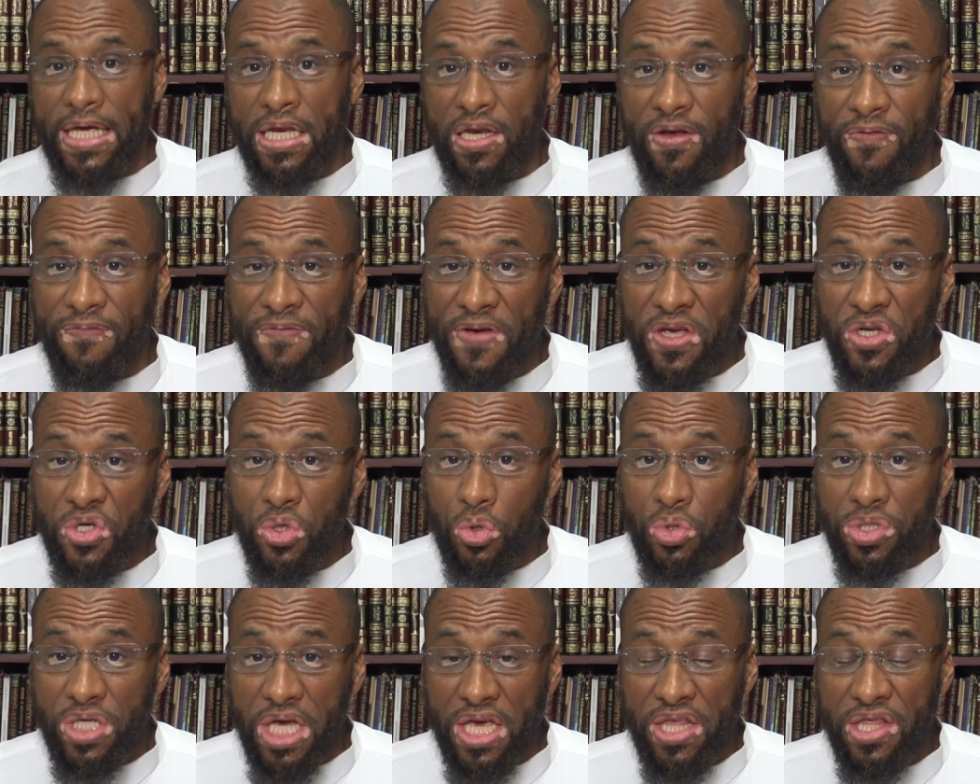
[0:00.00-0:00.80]

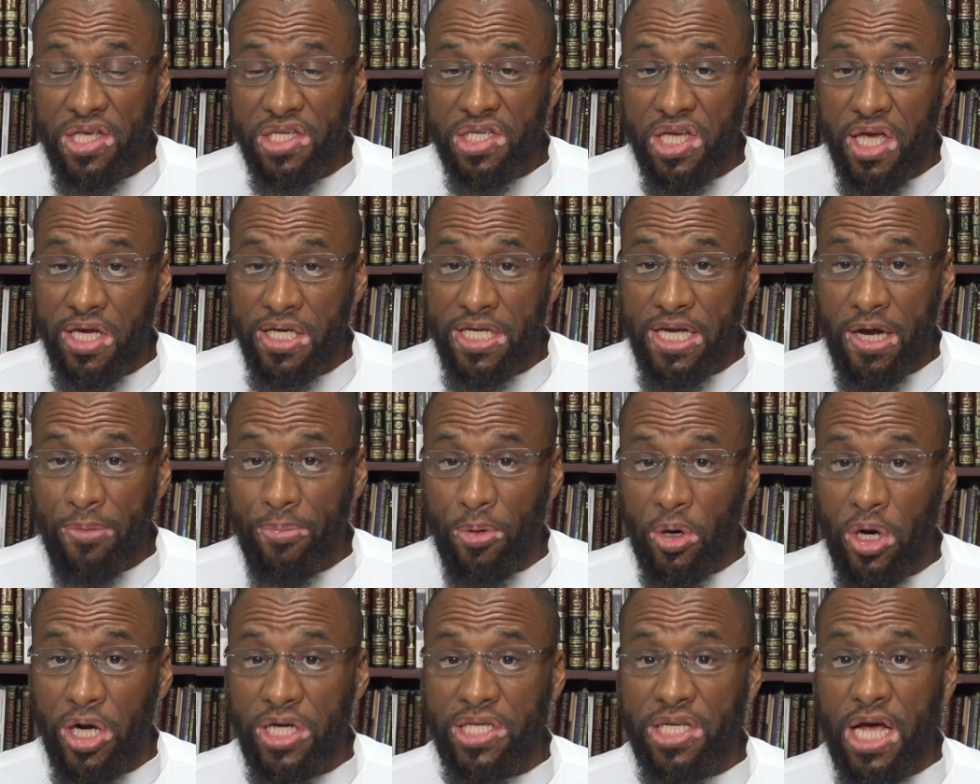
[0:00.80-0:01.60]
individuals in this
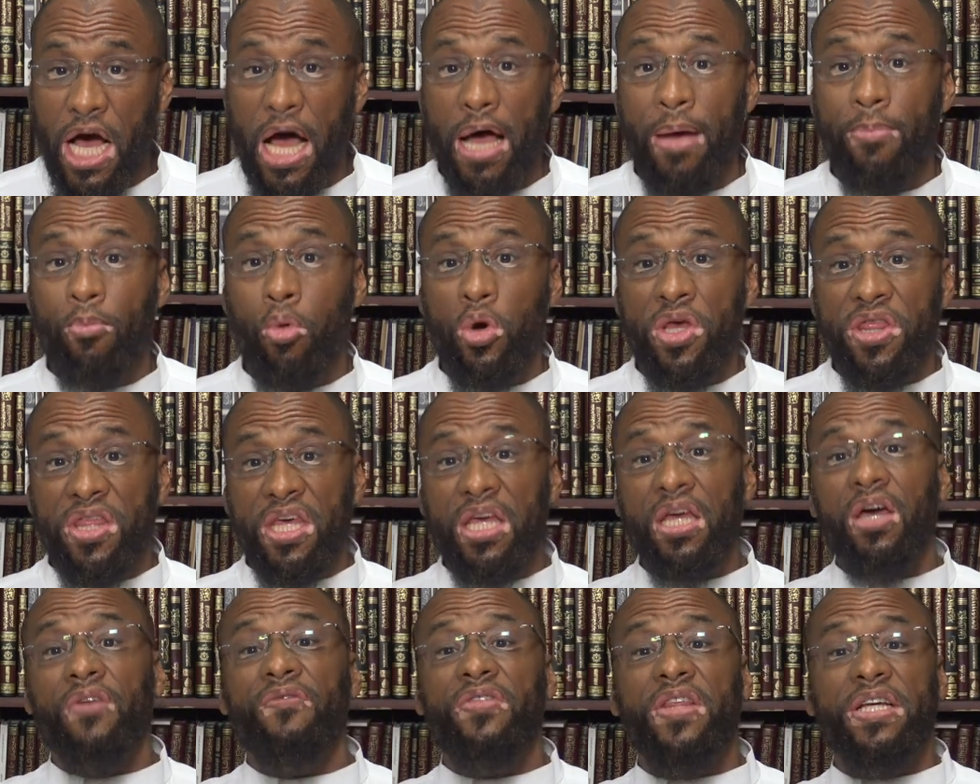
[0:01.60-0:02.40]
contemporary time. We
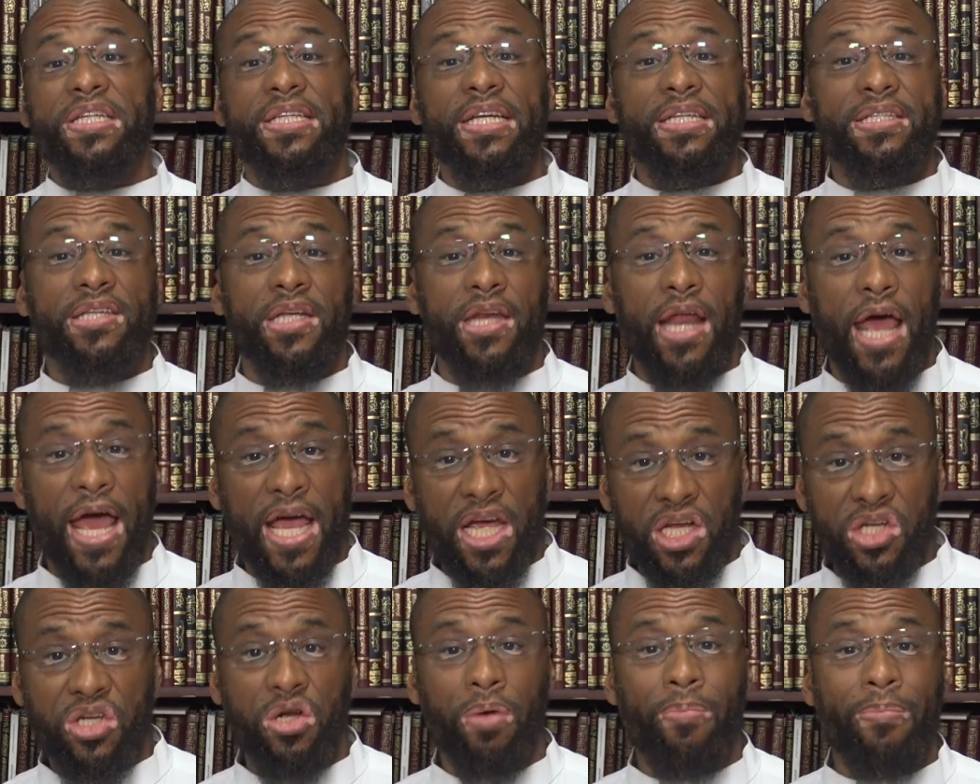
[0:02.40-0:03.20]
think of this as an
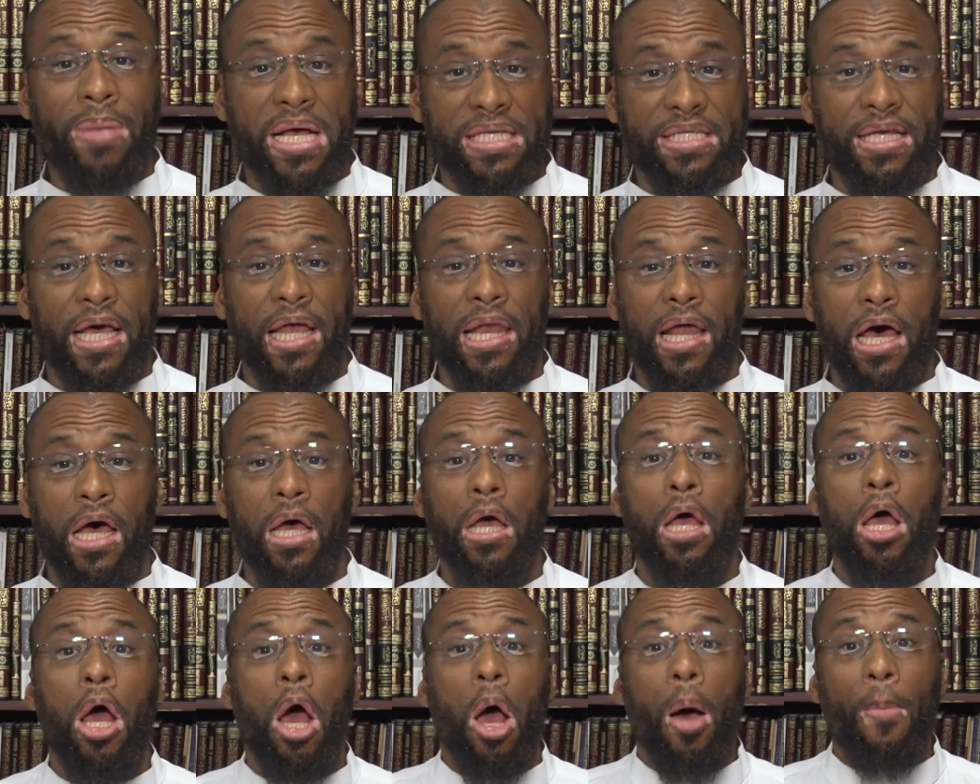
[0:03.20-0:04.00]
ancient
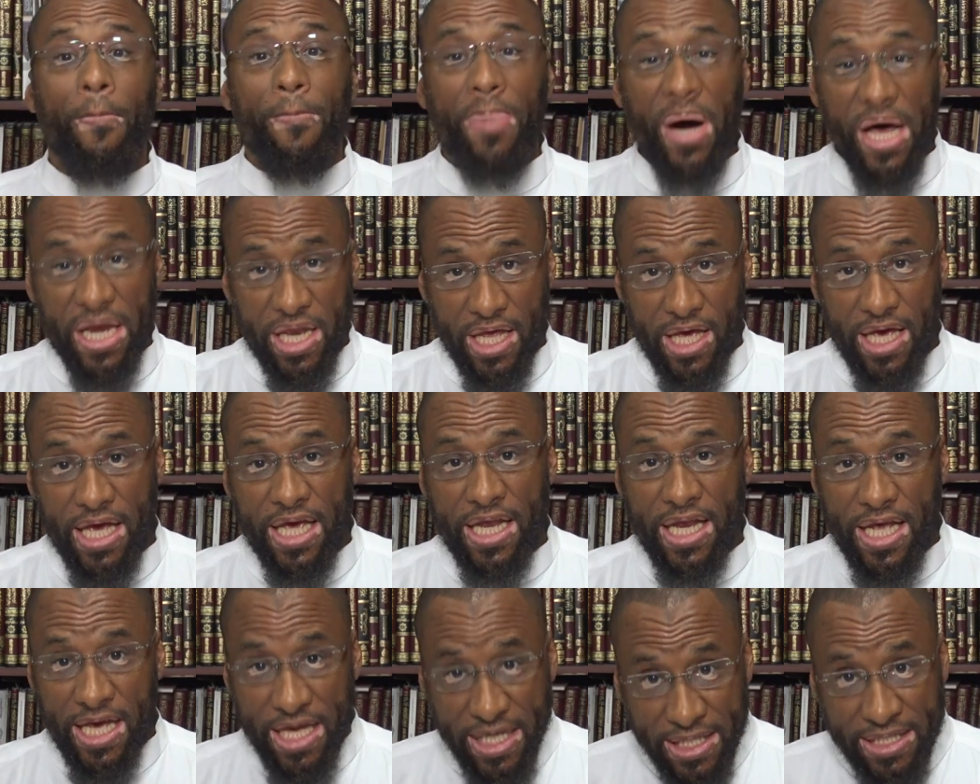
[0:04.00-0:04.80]
mas'ala, but
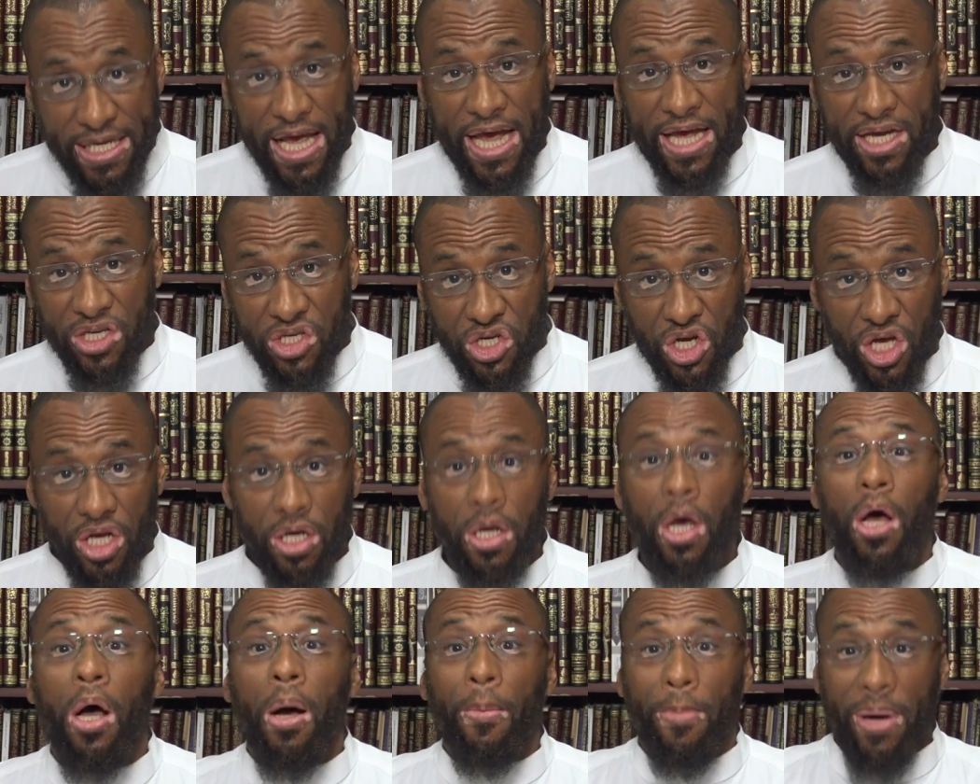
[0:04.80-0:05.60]
it is
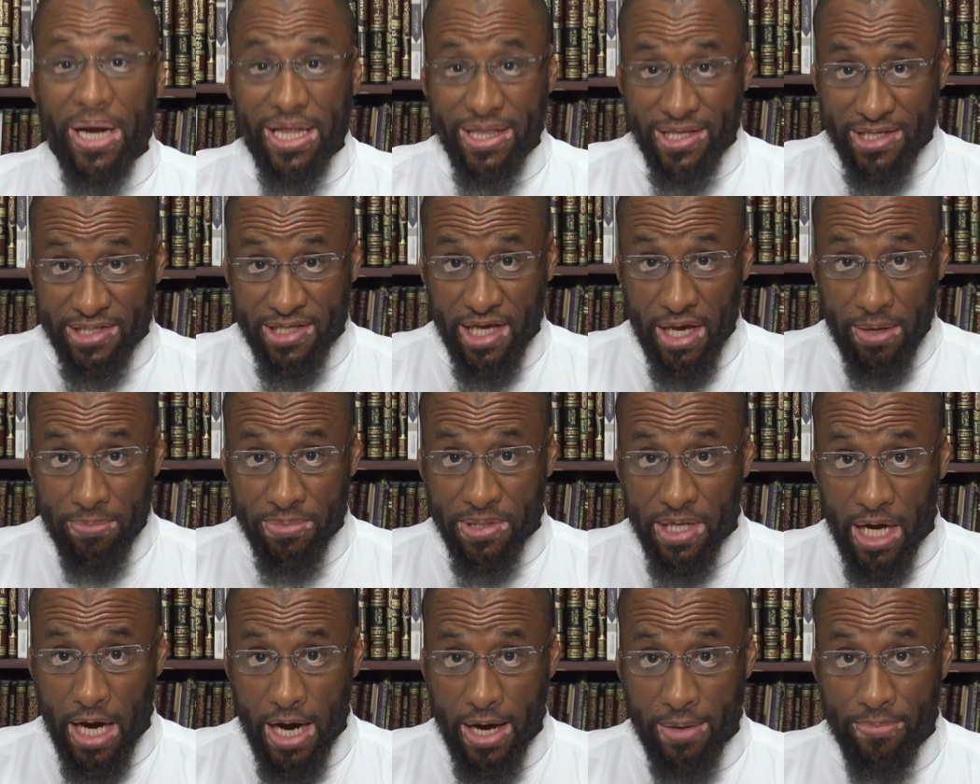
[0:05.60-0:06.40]
ancient, but at the
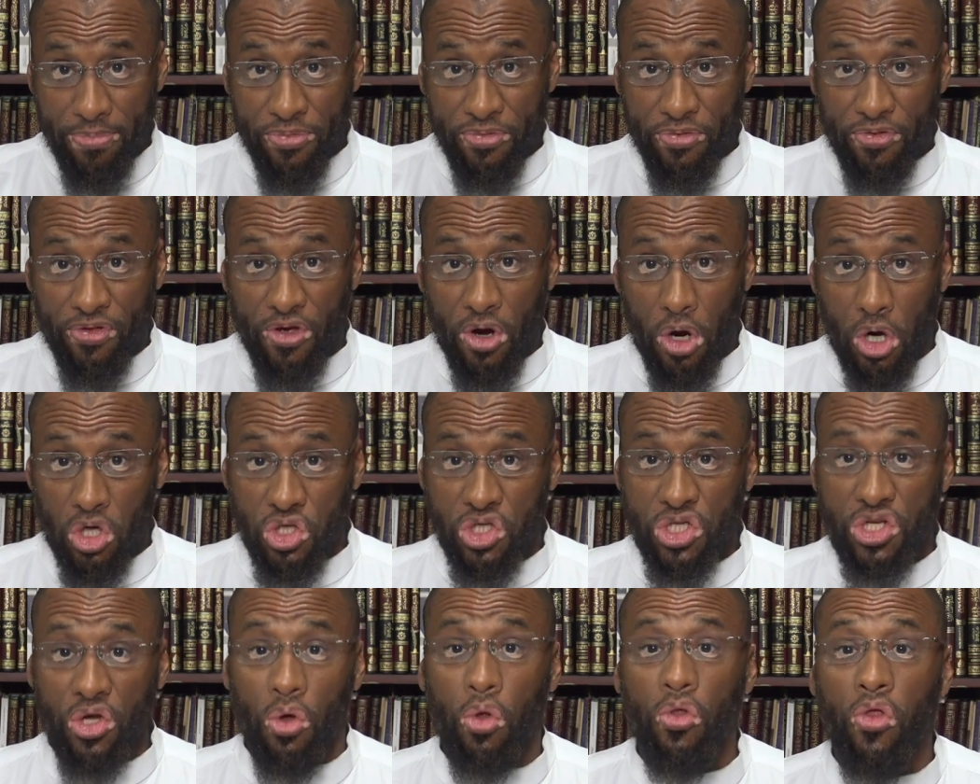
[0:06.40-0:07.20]
same time, there are
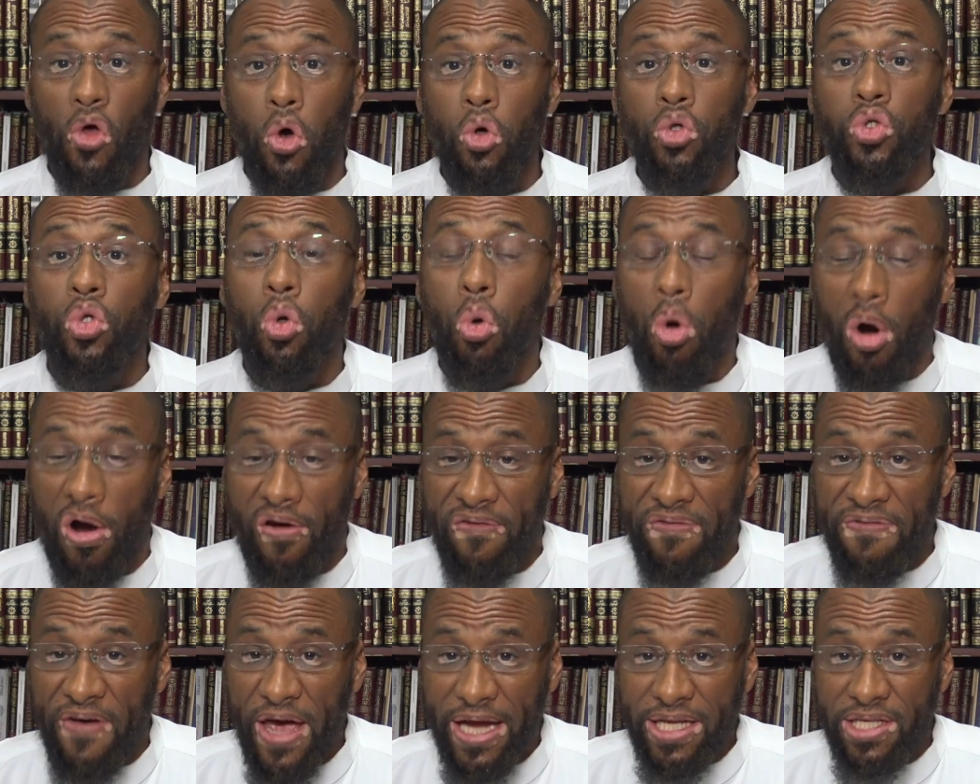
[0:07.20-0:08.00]
still those who
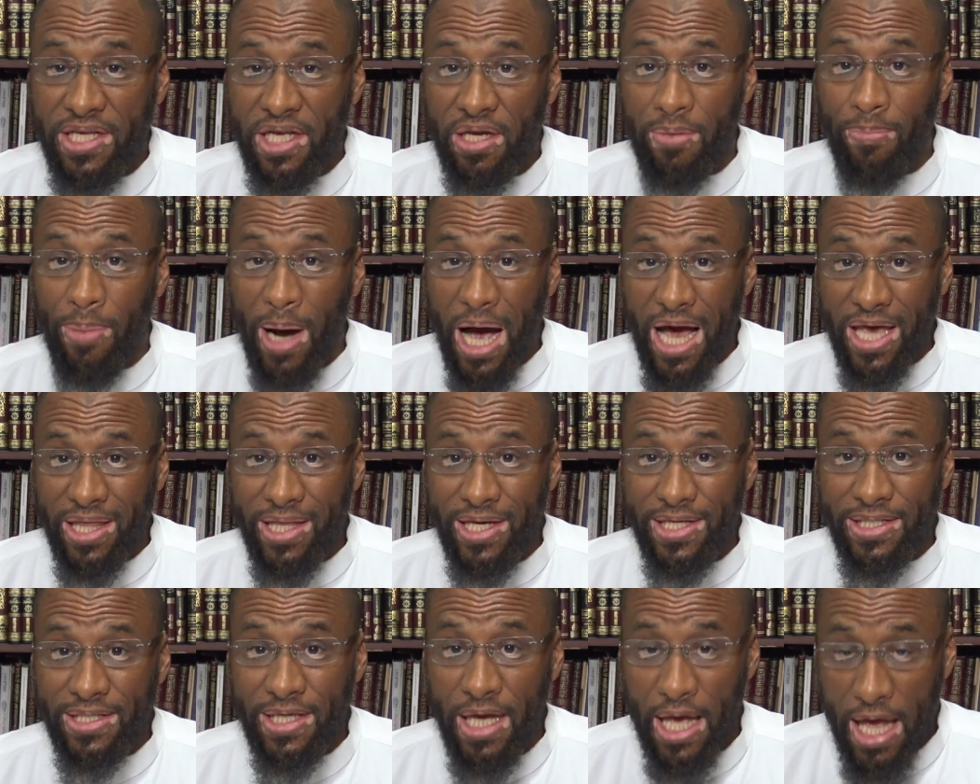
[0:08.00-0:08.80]
are affected by
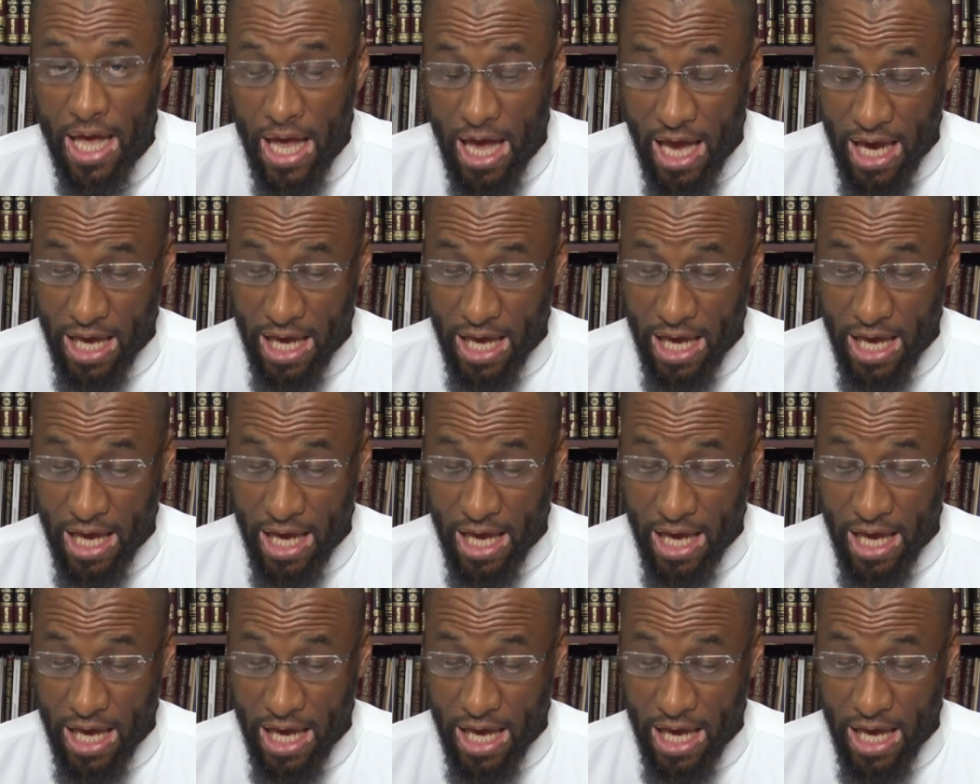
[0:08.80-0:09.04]
this.